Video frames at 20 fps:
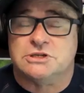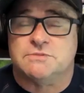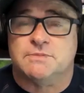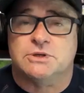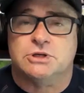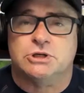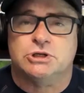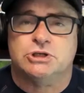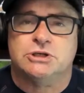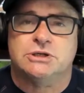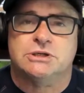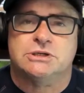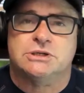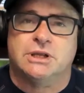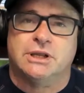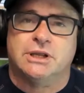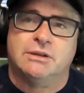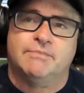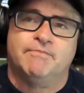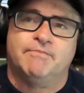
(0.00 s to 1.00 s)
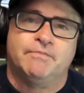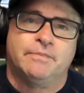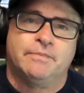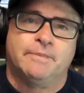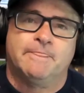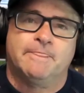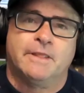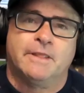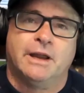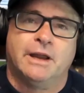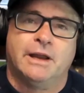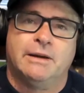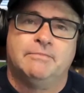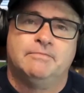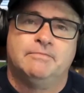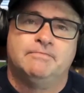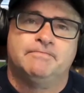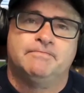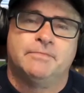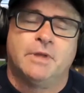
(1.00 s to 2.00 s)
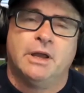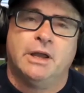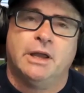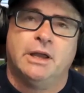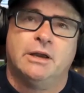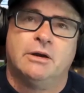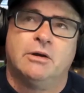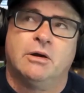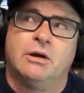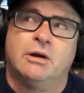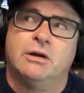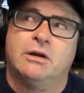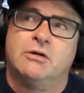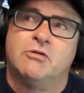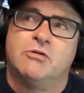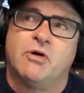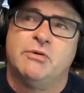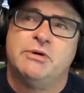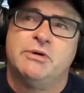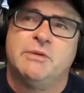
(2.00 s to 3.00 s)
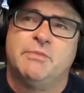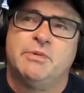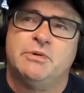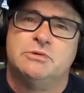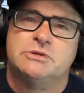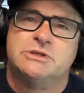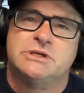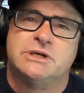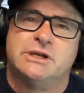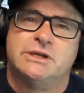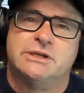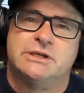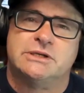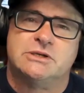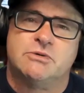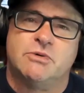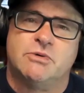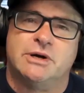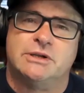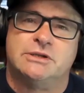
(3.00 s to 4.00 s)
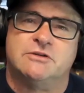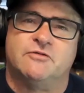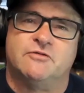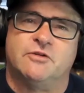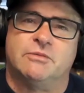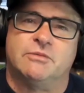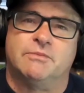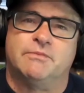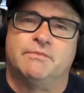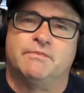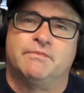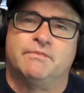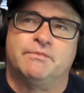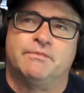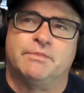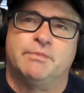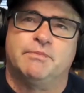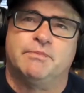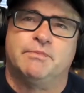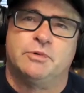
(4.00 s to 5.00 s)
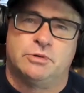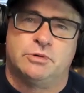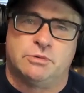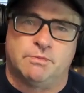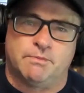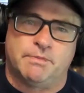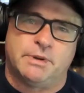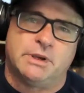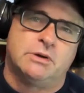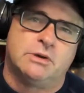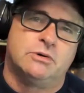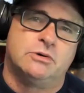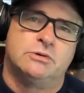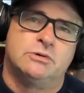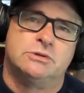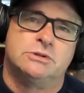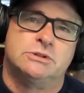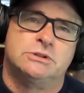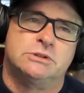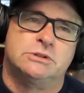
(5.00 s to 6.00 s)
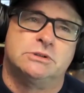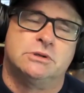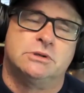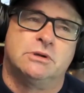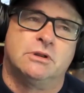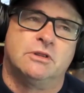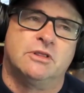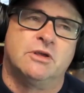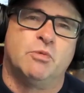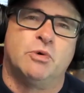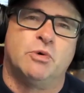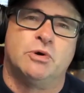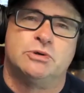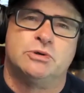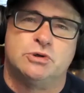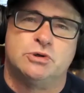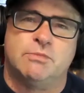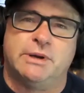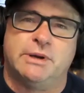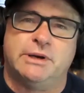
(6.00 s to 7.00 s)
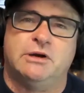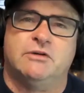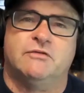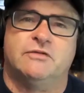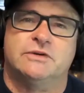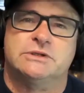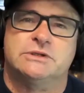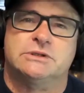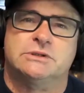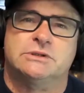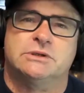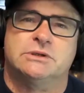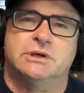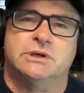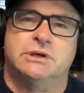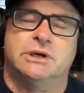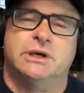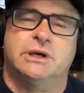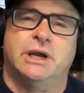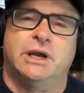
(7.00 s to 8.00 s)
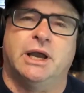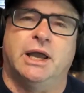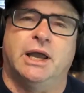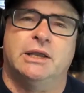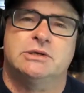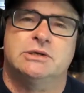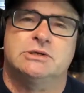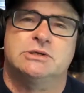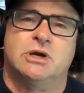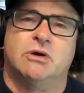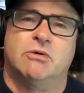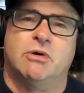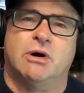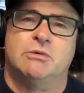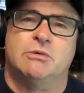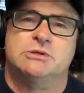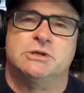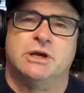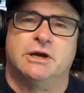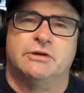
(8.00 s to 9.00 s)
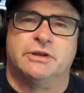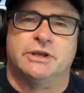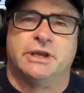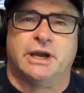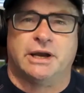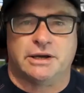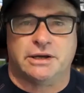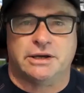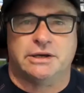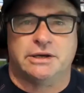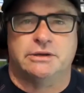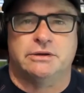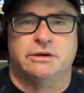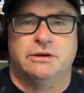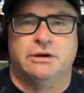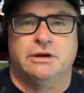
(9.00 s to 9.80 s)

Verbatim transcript: magicians. And then growing up in New Zealand, it's quite different, because there weren't too many of us. And so I was like the young kid